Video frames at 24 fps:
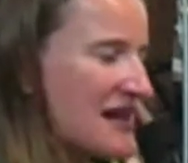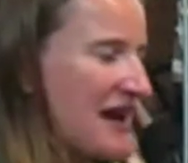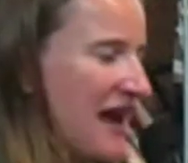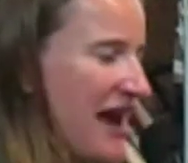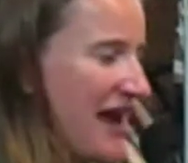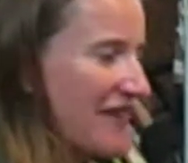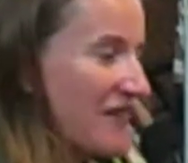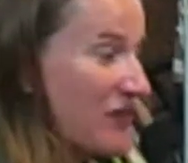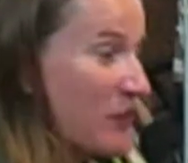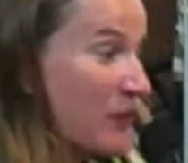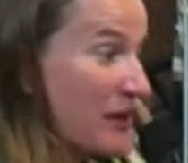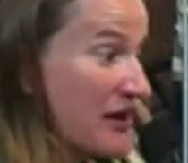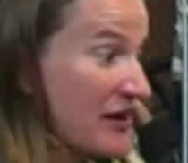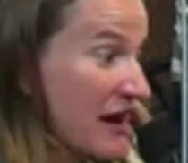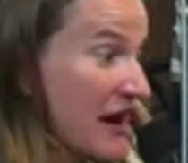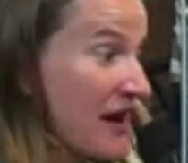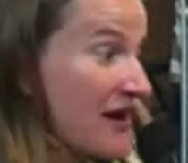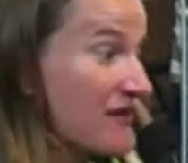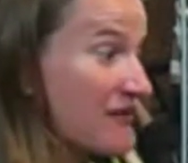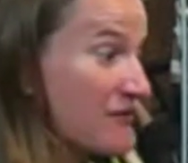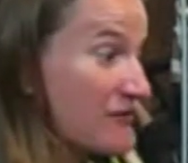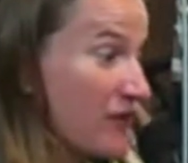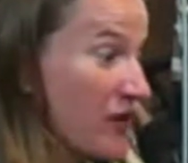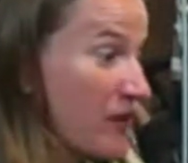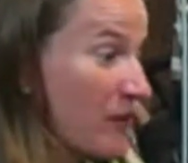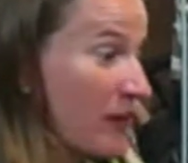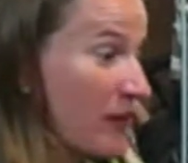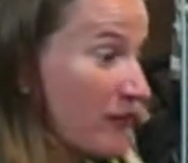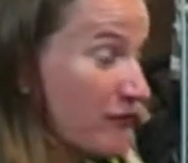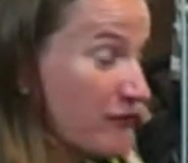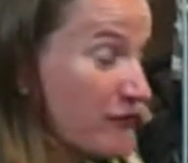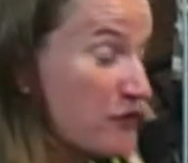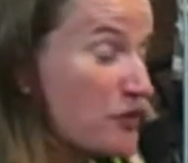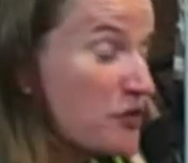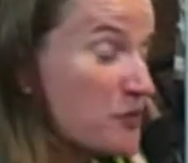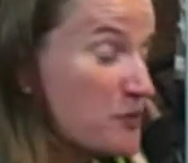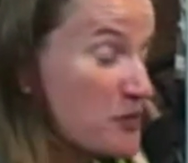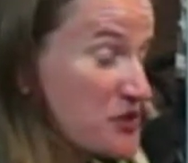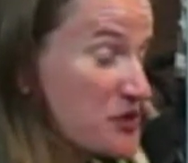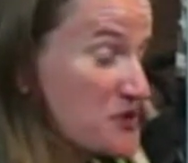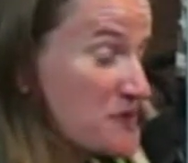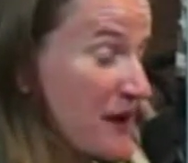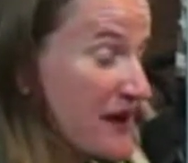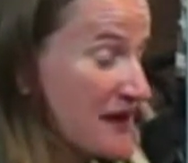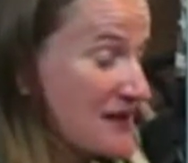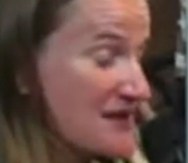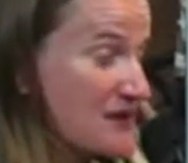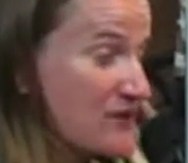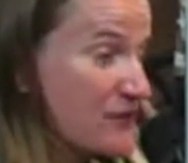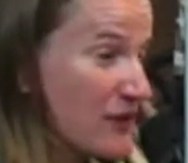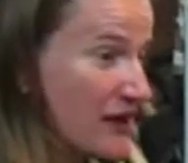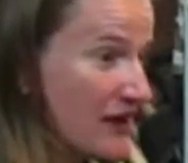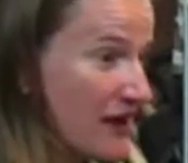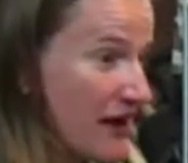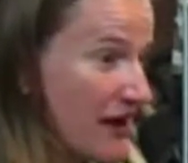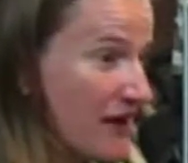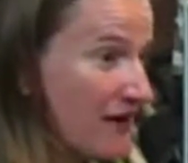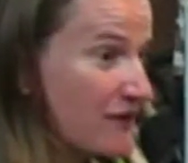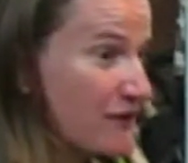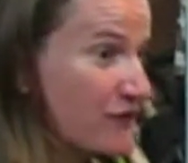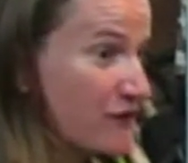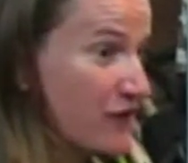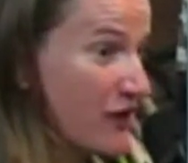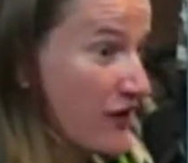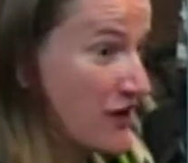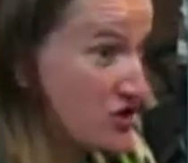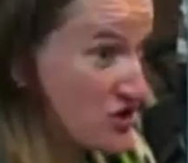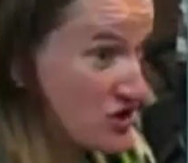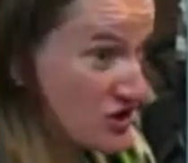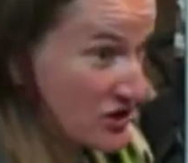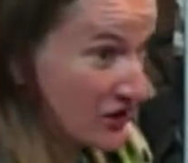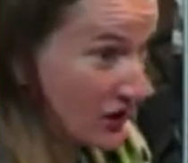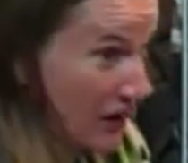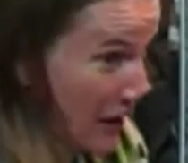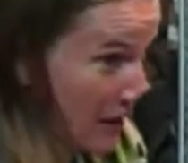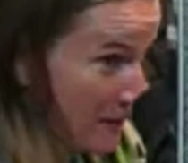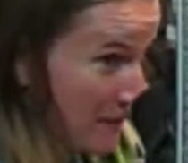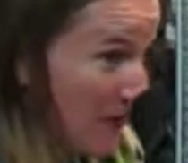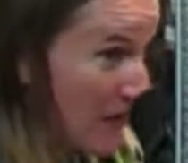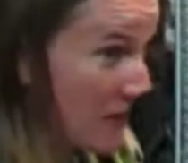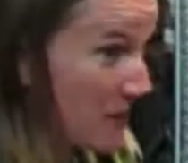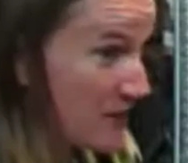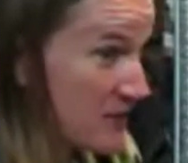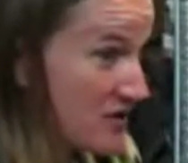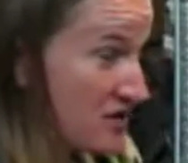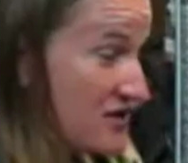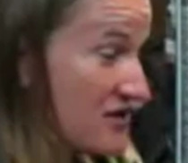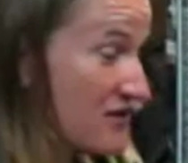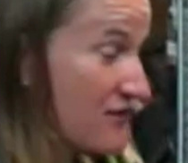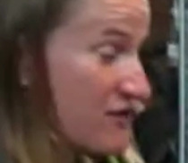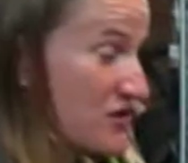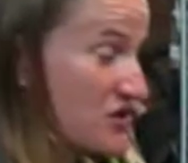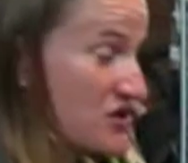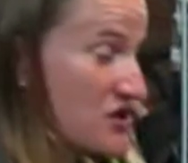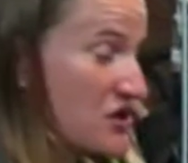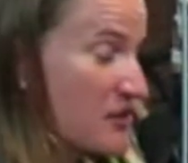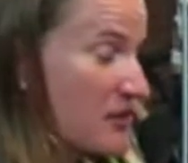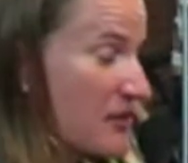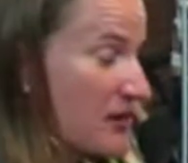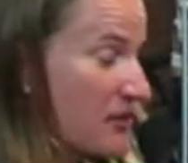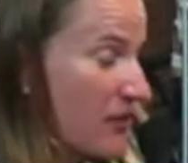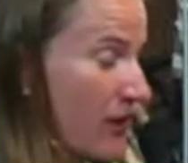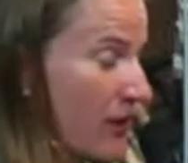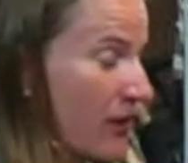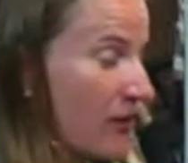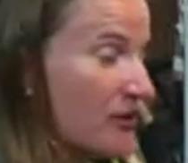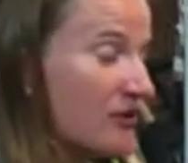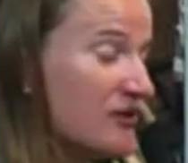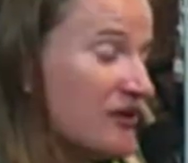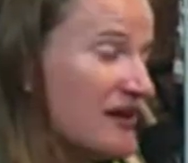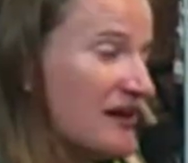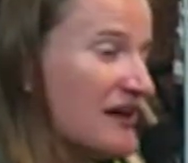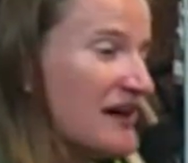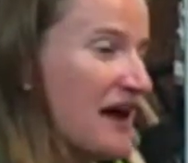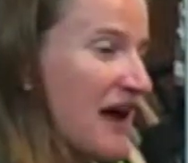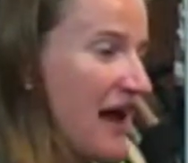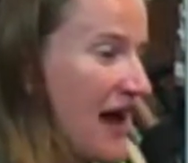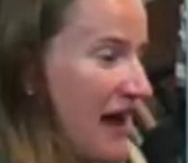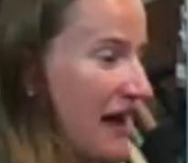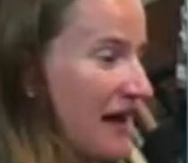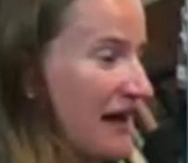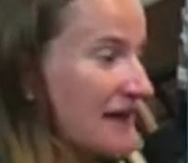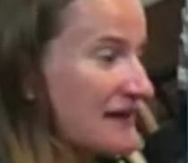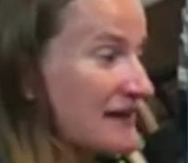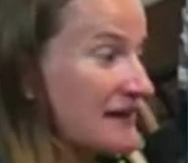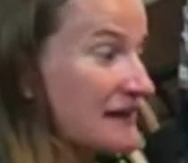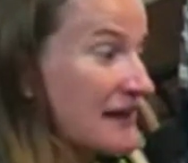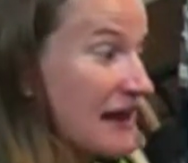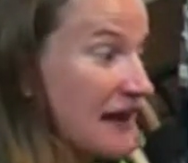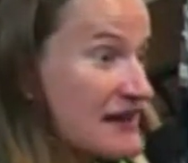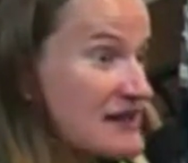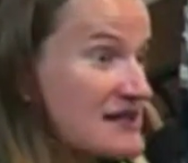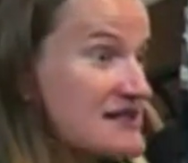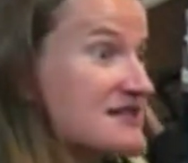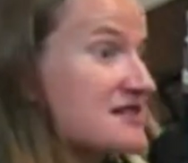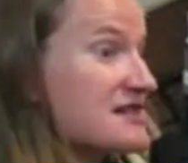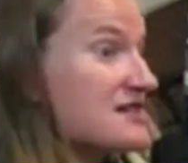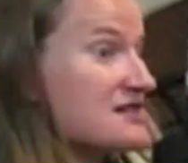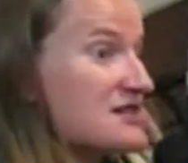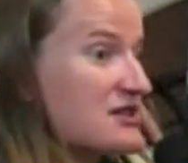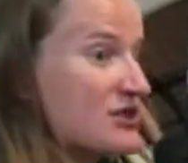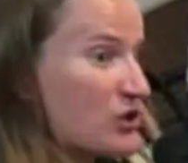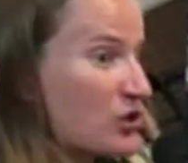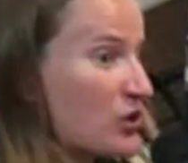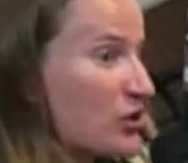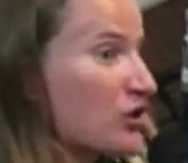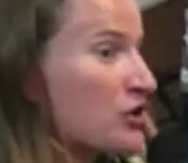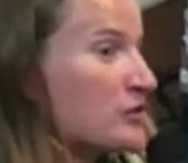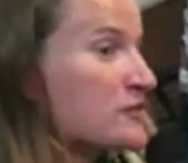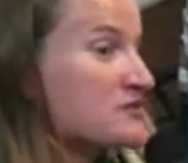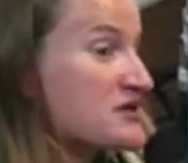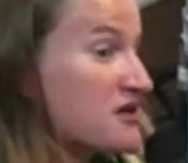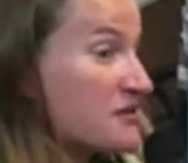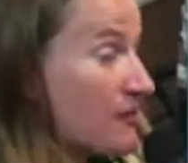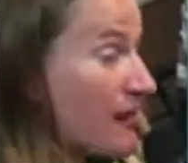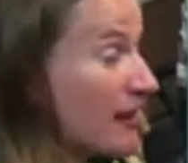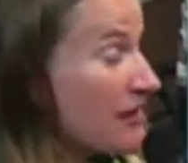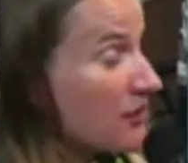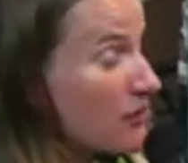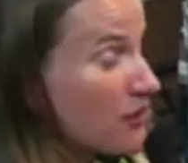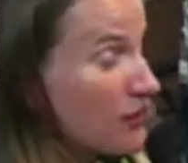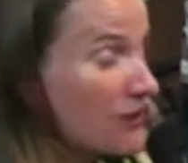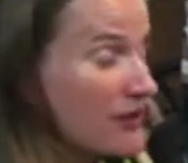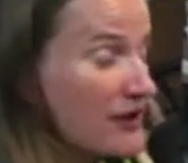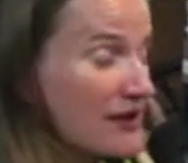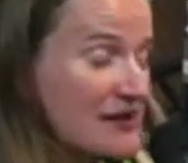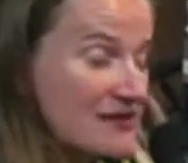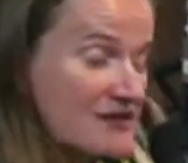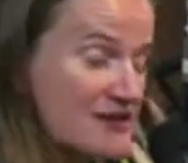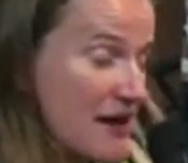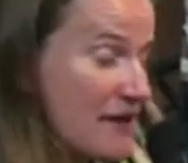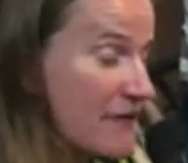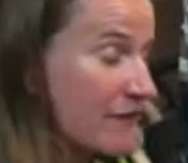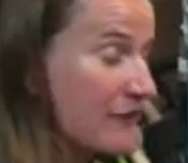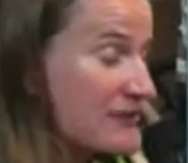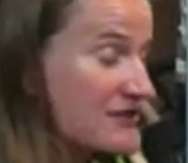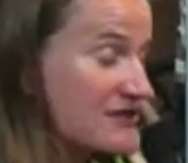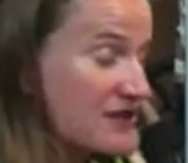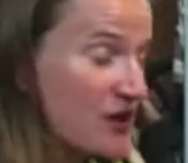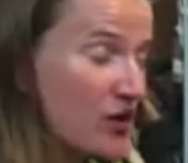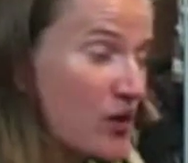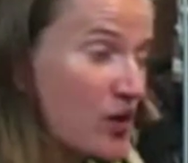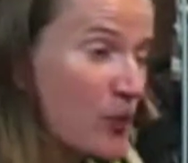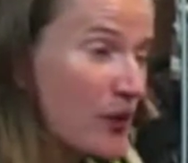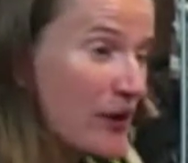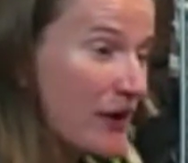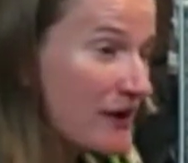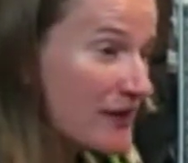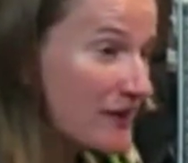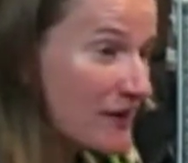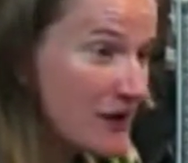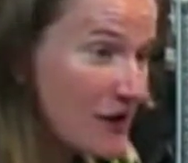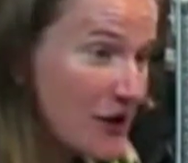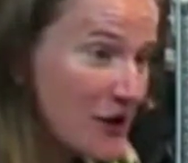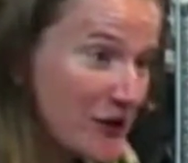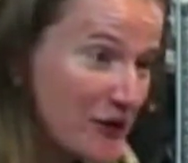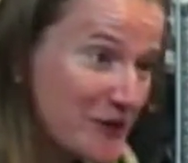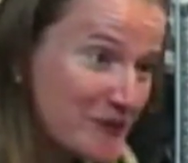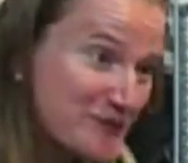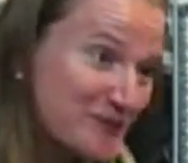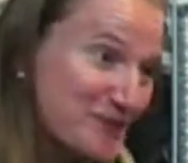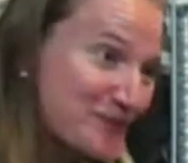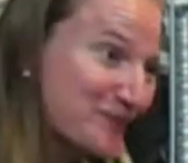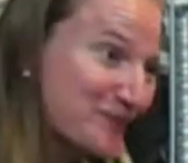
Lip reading: And then we get, from a food perspective, we get fresh tilapia, which is the fish that we grow, and lettuces and herbs and microgreens every single week of the year.